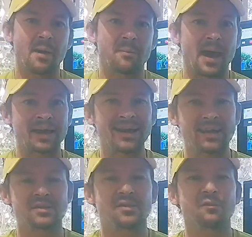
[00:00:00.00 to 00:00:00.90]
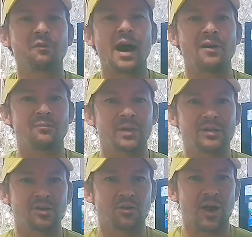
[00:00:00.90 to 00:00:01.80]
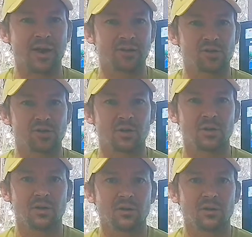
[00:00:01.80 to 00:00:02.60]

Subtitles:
at least a 5-meter range.